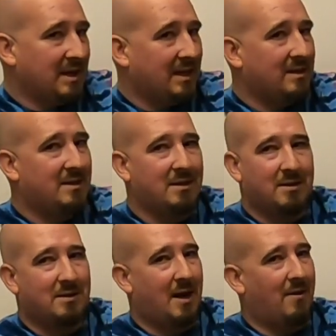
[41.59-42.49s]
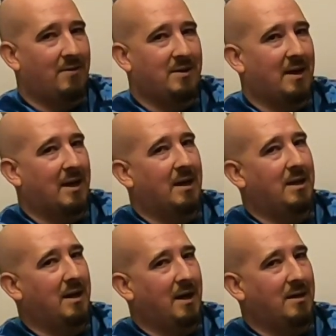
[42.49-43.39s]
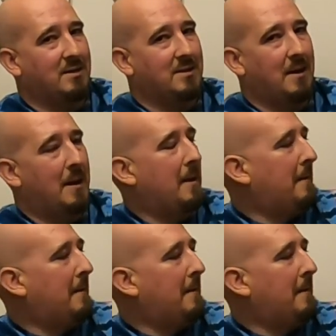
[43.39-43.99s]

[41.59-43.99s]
That just sounds like a nice,